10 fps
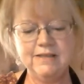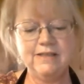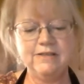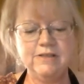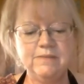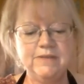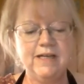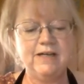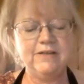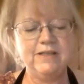at Hilltop
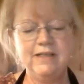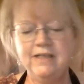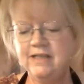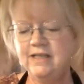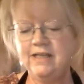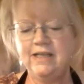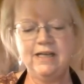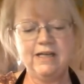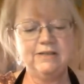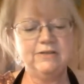Cloud,
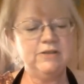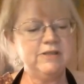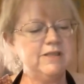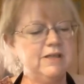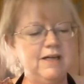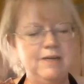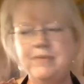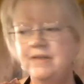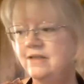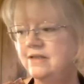and I looked up